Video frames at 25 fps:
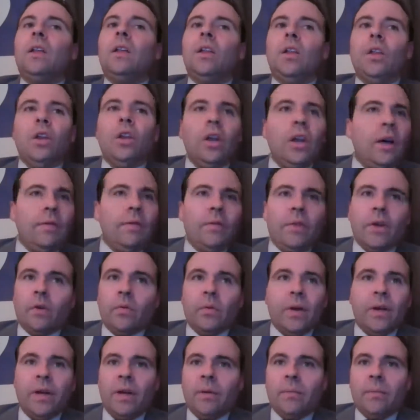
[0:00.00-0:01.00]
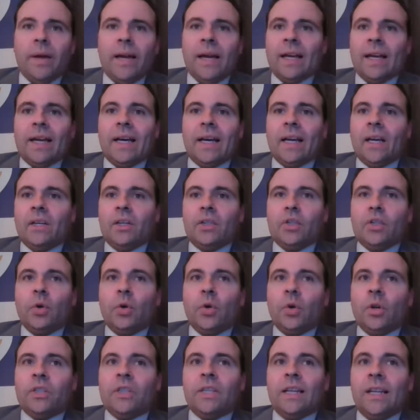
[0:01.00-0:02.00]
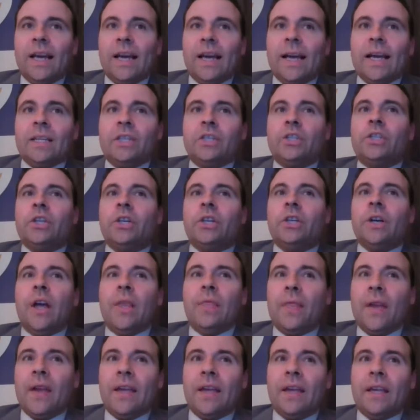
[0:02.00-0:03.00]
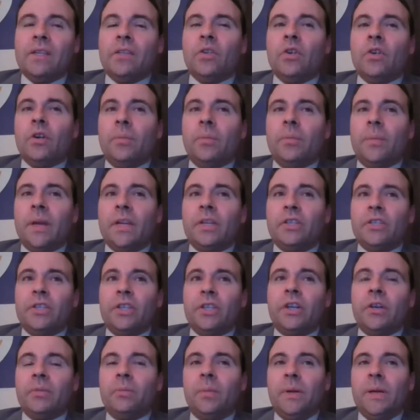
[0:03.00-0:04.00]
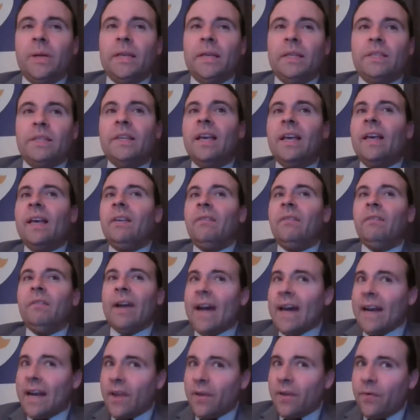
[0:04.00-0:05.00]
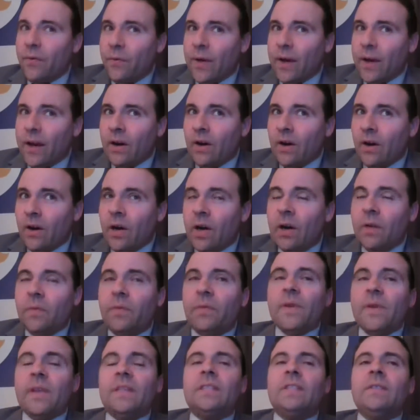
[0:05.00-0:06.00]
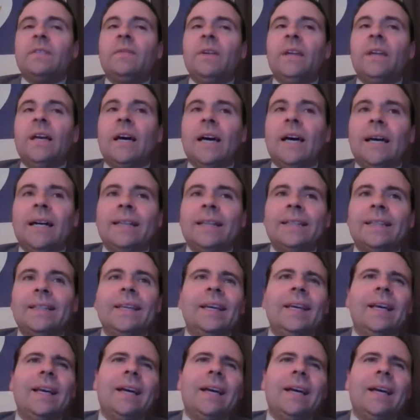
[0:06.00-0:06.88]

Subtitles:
Love their running back out of Georgia last year. I think he's going to be a centerpiece. Got a fair offensive line.